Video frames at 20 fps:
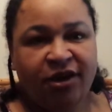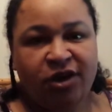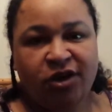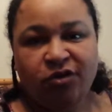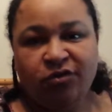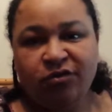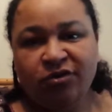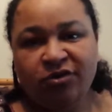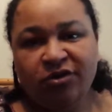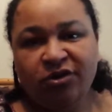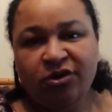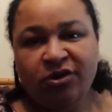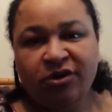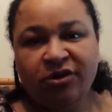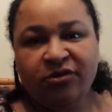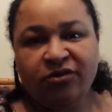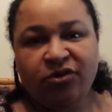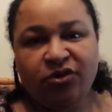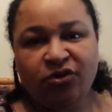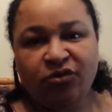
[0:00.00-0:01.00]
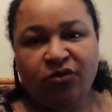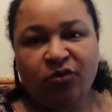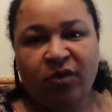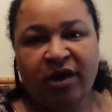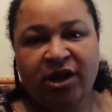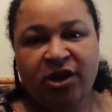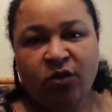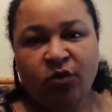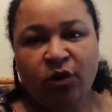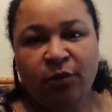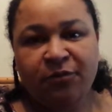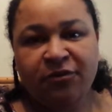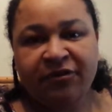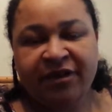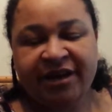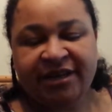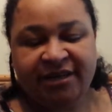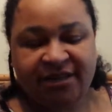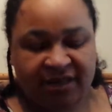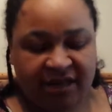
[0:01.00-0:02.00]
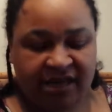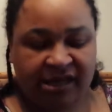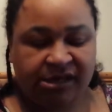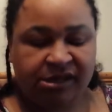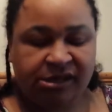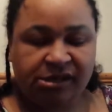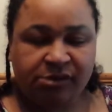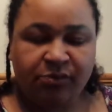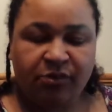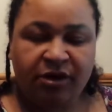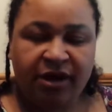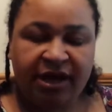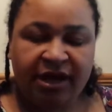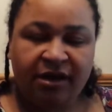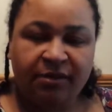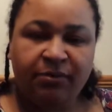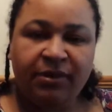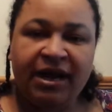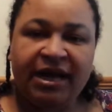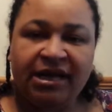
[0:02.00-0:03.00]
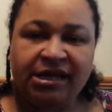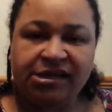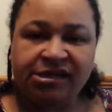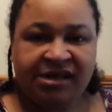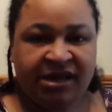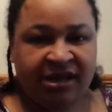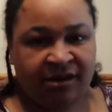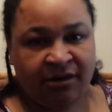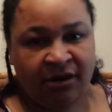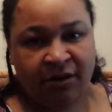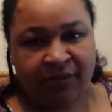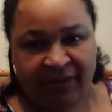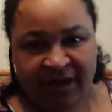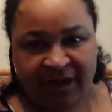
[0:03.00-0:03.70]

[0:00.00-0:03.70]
The way you operate it is by placing a